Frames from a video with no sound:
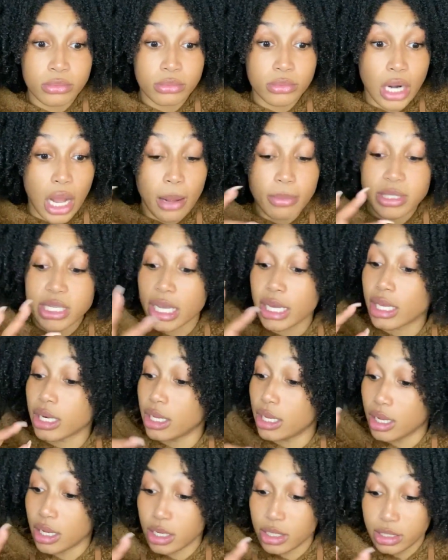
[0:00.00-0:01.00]
I'm taking
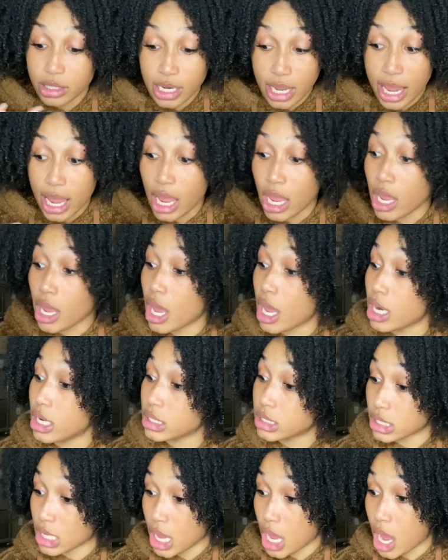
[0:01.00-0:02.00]
it day at a
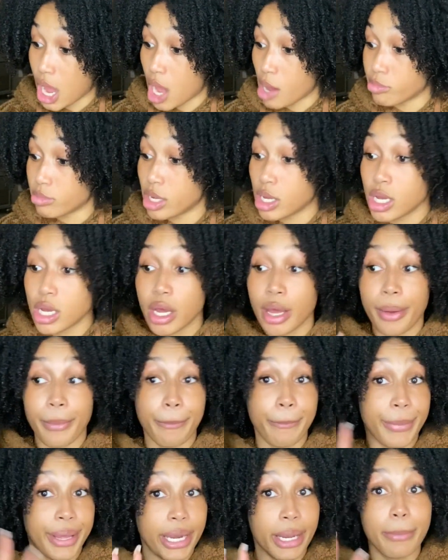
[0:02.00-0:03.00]
time,
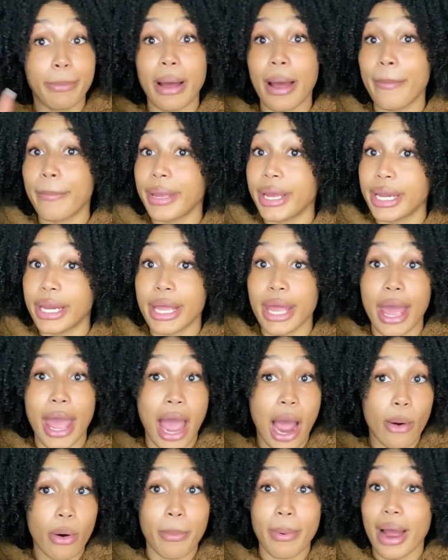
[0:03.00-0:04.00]
minute by minute,
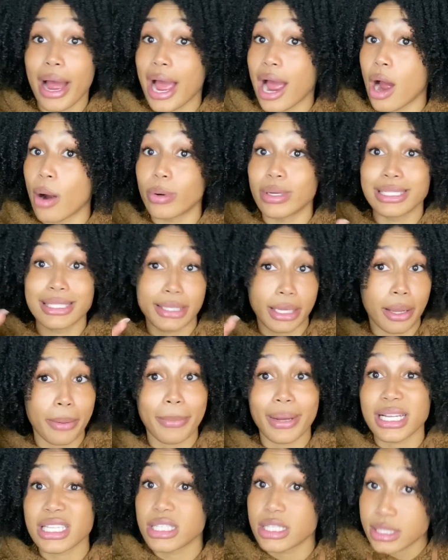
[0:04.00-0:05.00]
hour by hour, second
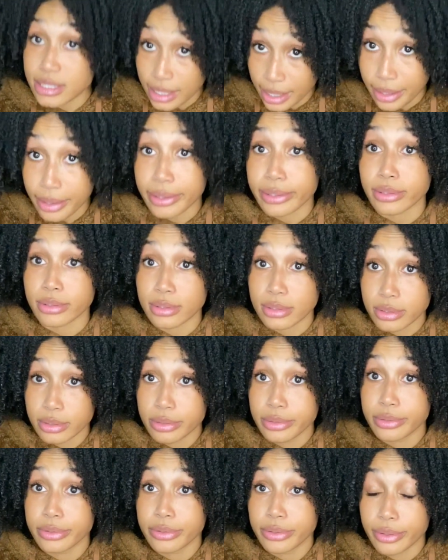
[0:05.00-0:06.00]
by second.
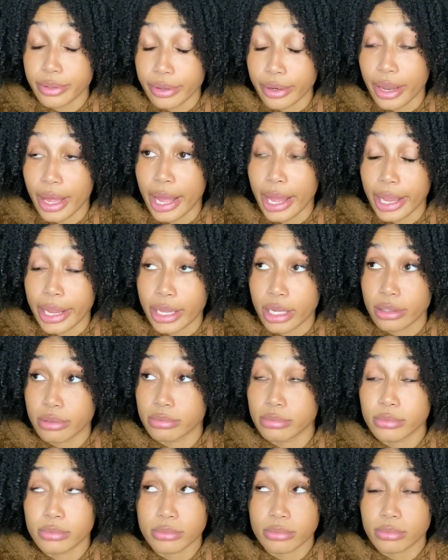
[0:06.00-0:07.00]
Like,
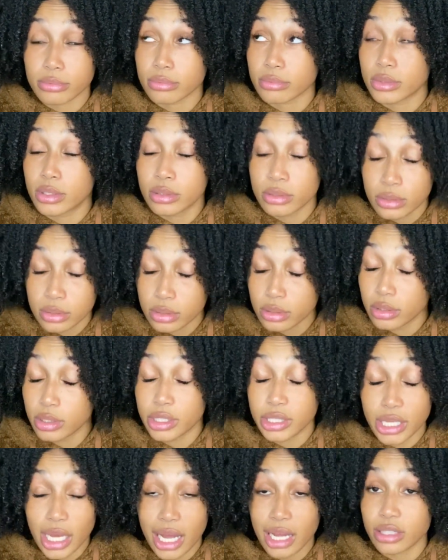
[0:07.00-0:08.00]

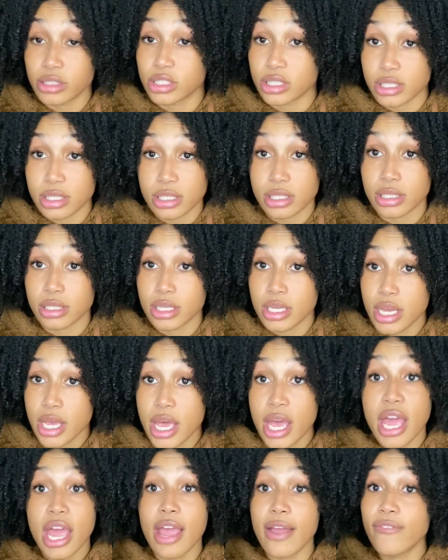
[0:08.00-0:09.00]
y'all just,
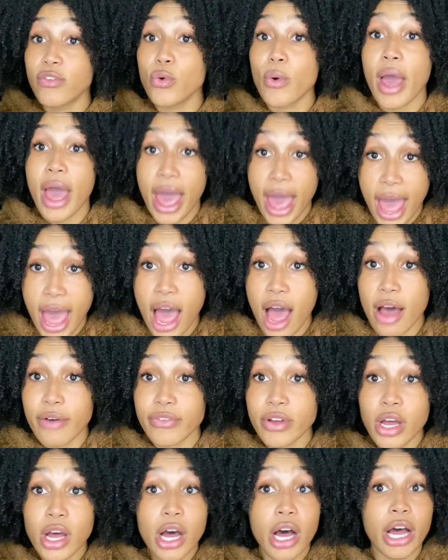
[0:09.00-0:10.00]
if you have
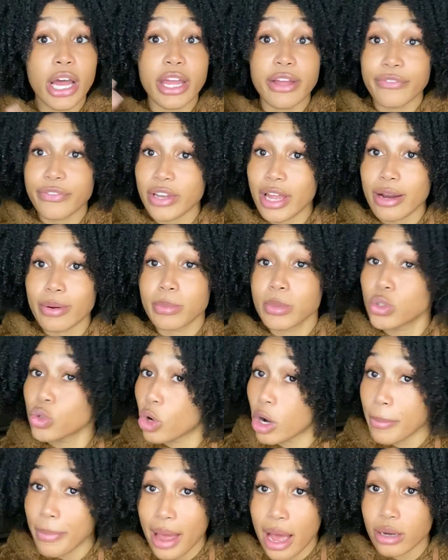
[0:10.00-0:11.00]
an
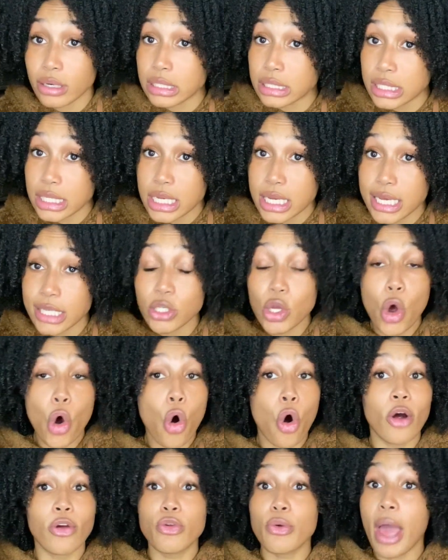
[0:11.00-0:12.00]
inflammatory bowel disease
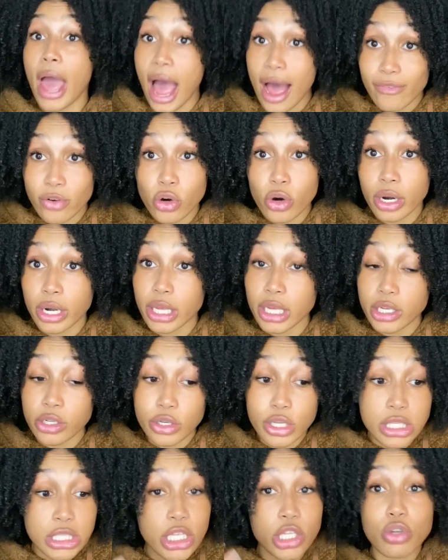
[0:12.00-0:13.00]
or you have a chronic
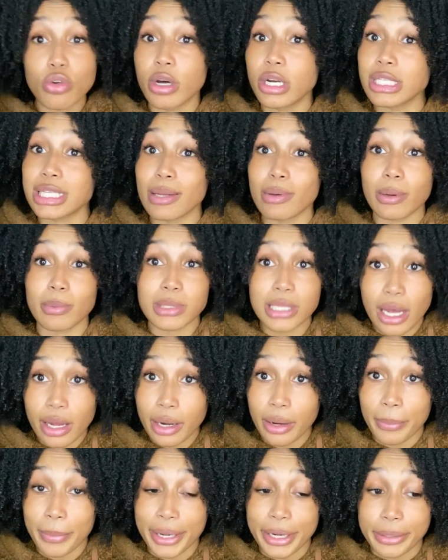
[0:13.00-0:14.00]
illness, then you understand what I'm
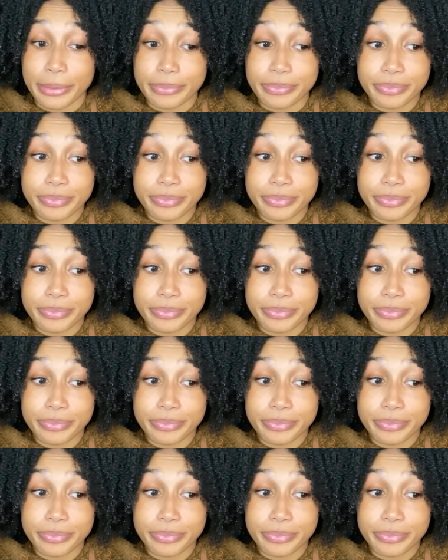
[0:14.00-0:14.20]
talking about.